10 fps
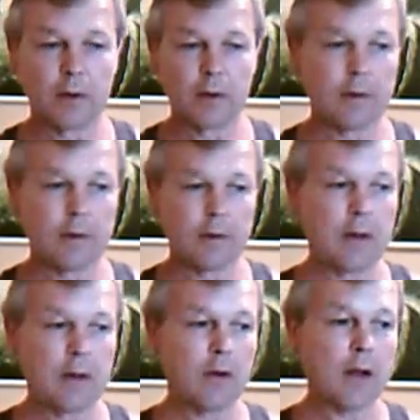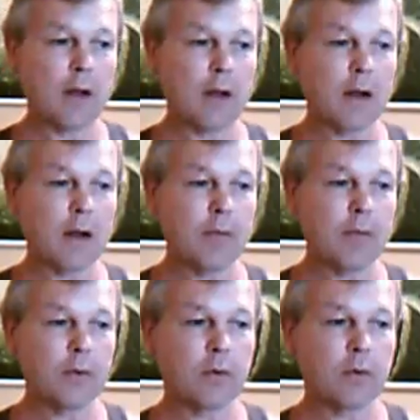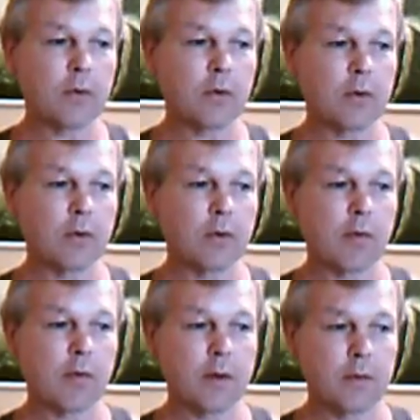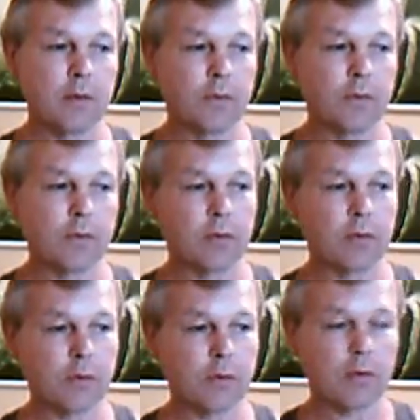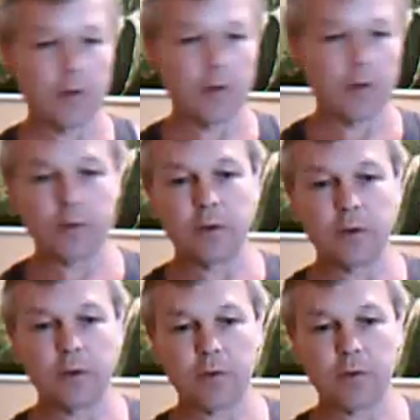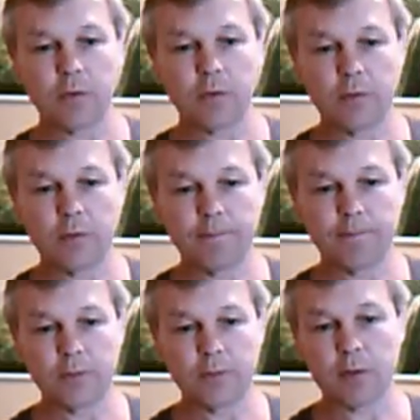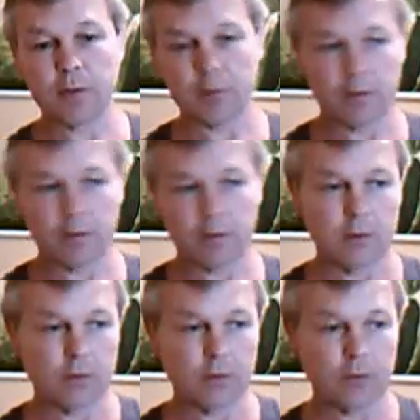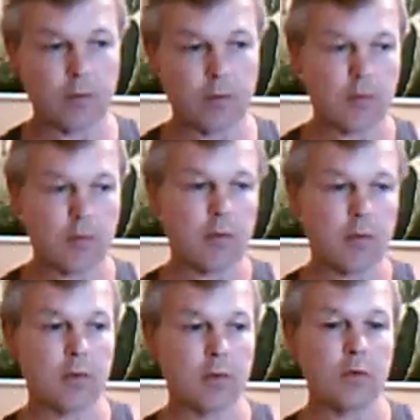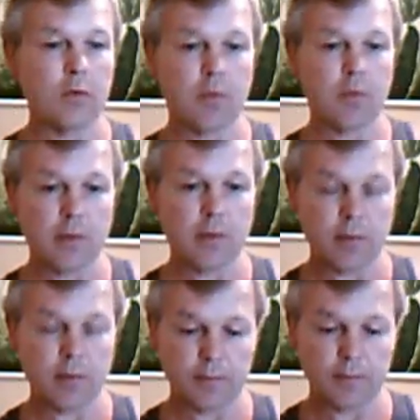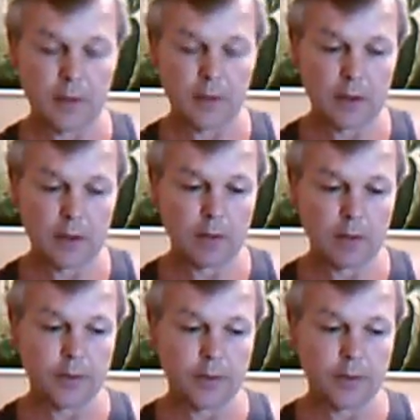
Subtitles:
Now, I've been a CNA for several years. That's, a nurse assistant. But